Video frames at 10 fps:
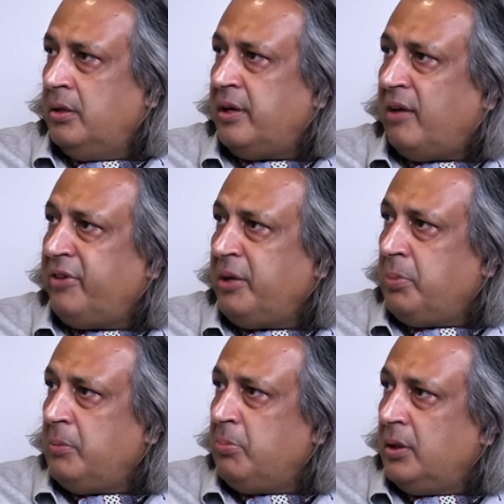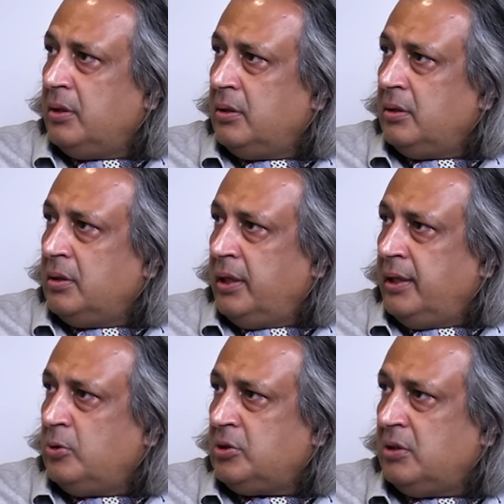drafting people
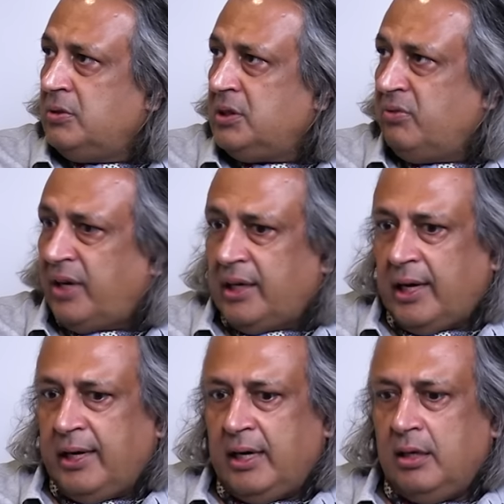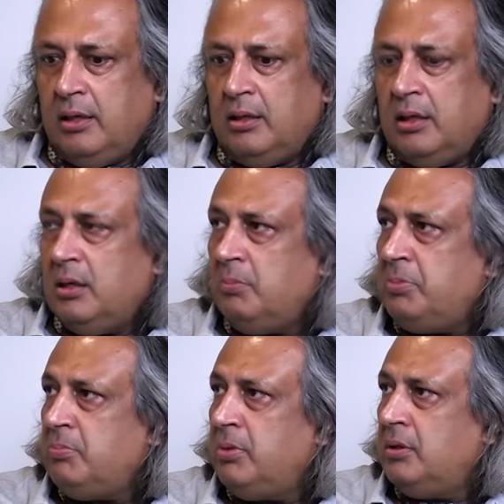into service. In fact, I had
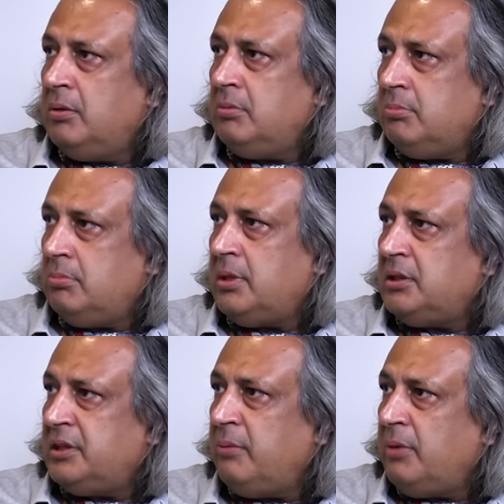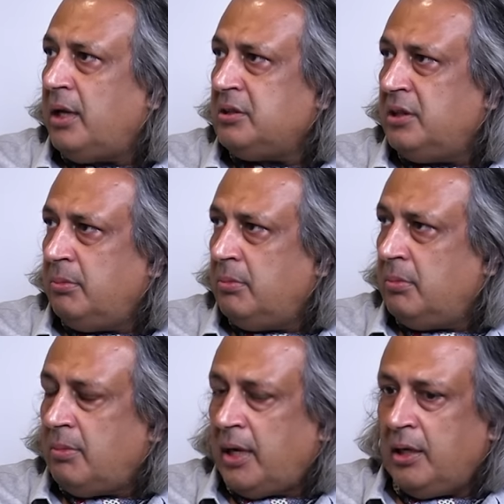people by the same last
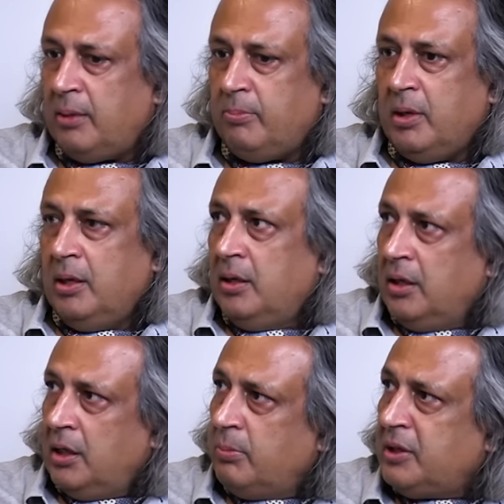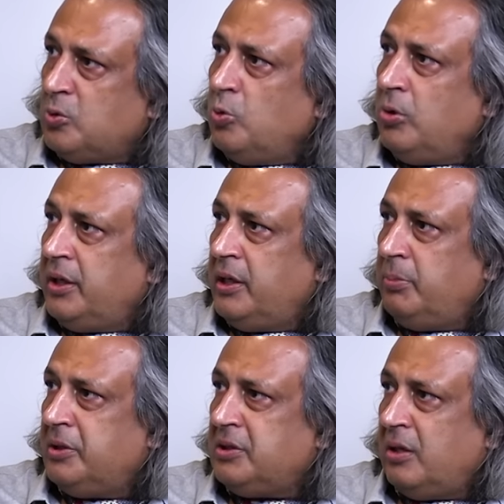name, my name, in my school in
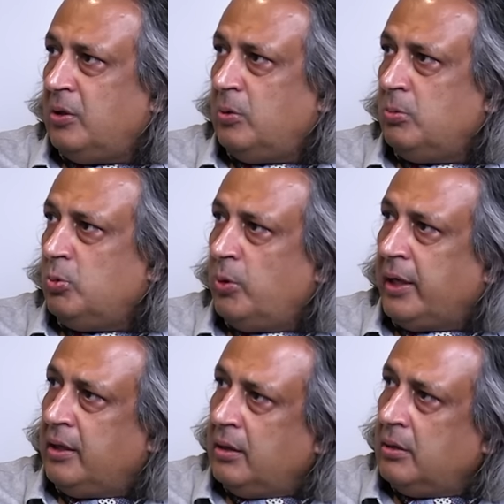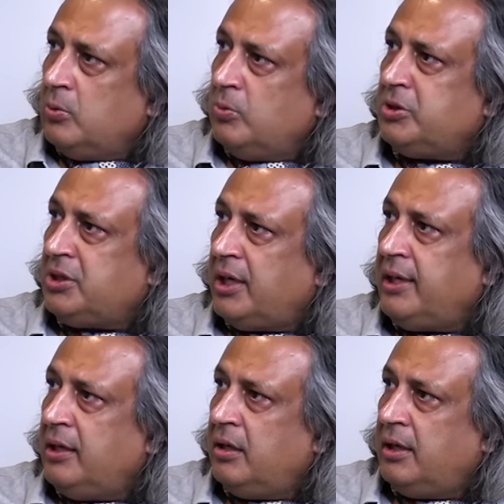DPS Arkaroon who were
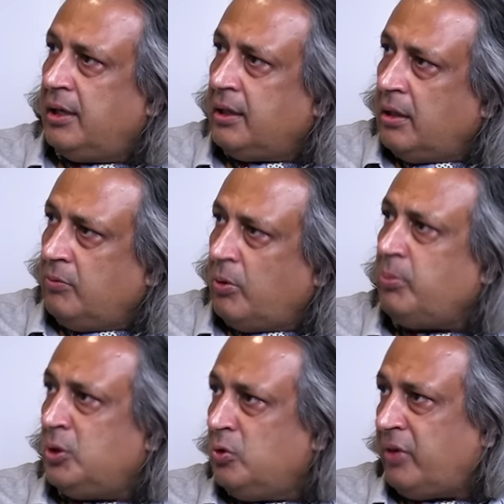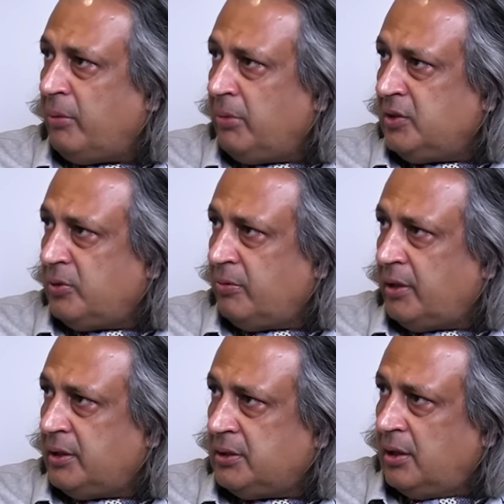studying here and from Hindu families from
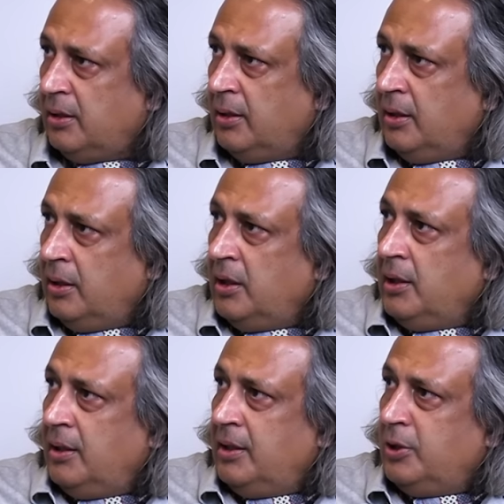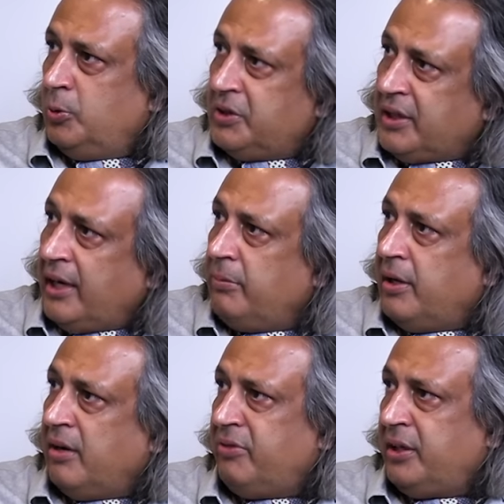Afghanistan. Okay. To escape
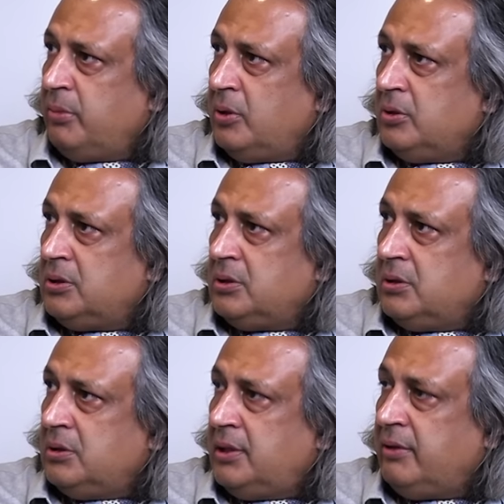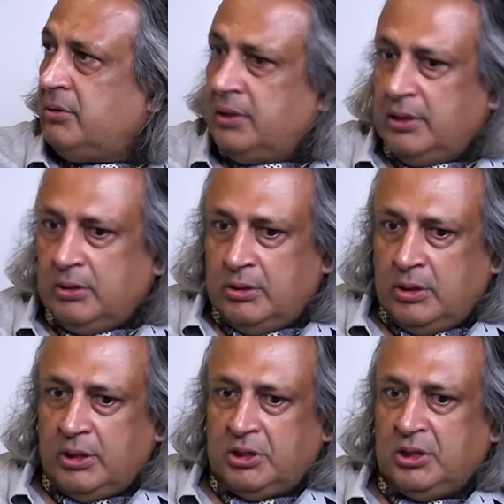drafting, because the
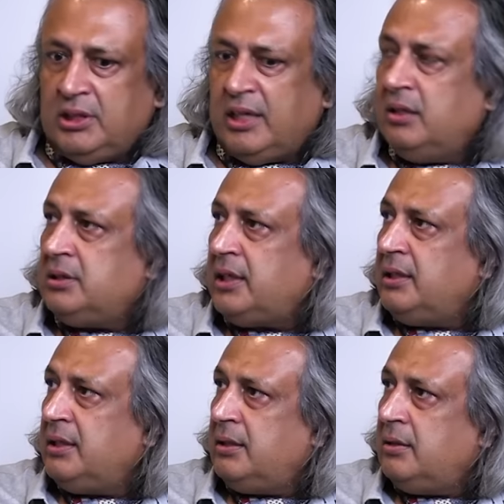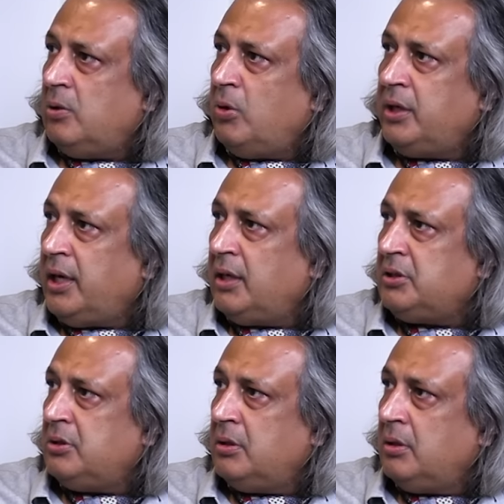Russians had said that all young